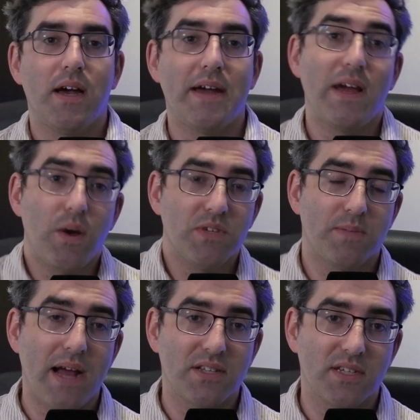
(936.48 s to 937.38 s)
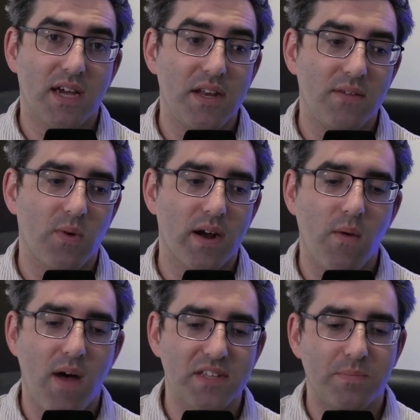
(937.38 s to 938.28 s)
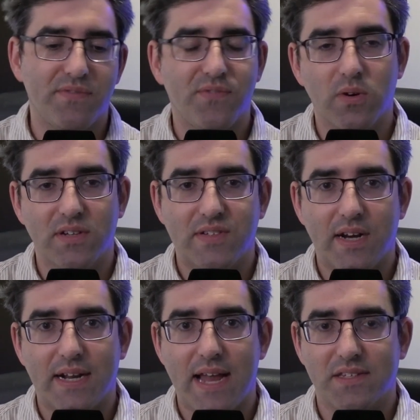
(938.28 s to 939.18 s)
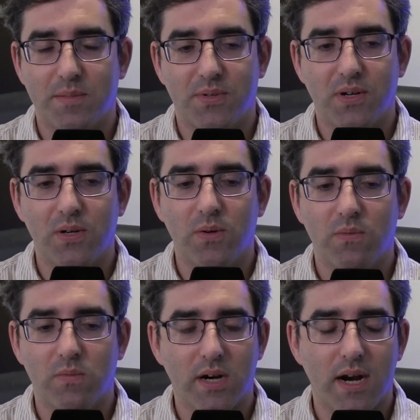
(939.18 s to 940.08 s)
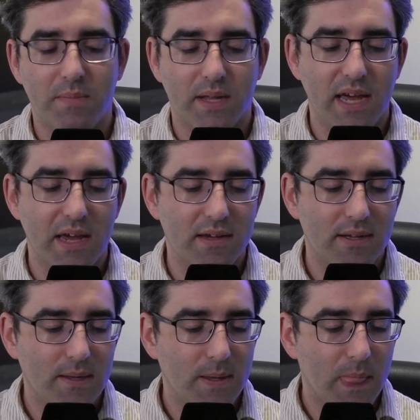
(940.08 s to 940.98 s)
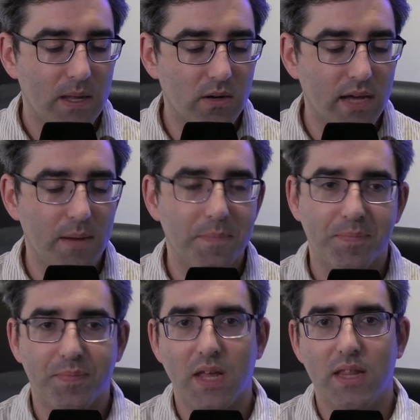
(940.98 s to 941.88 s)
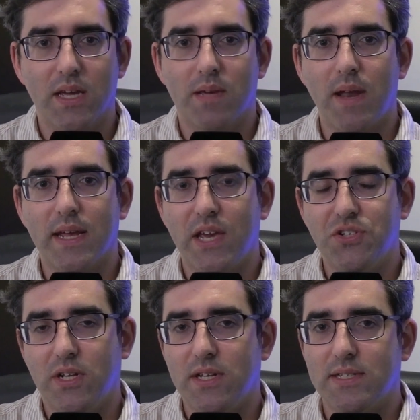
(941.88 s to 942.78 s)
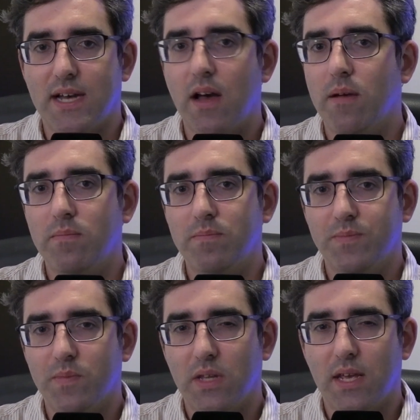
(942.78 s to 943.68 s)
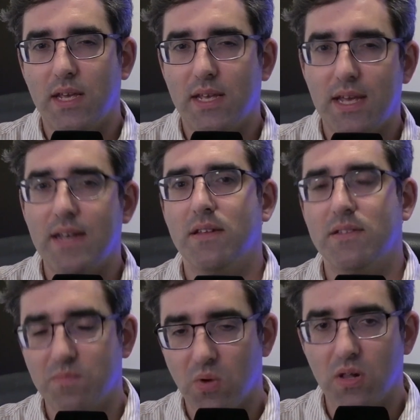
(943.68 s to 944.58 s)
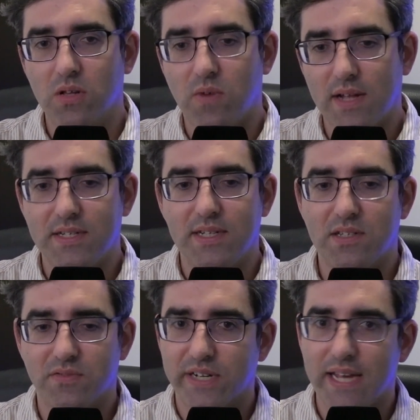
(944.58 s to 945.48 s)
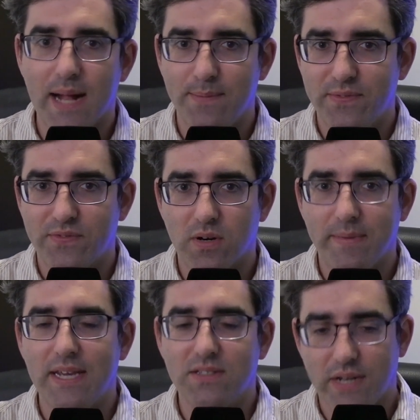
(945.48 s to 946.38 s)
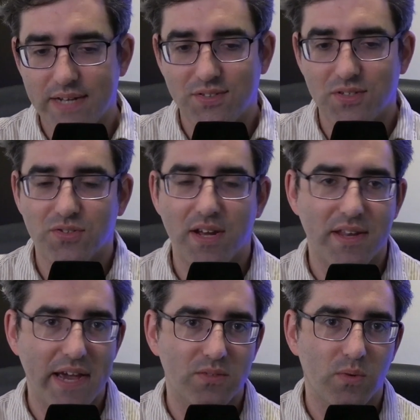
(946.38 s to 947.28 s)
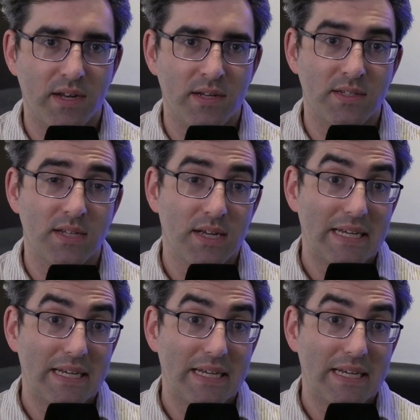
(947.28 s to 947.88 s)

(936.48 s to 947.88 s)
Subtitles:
And now I'm just back to kind of where I was before starting Lexapro, where I'm like, okay, I think medication is in small quantities is really helpful for me. So let's just try the next one. And,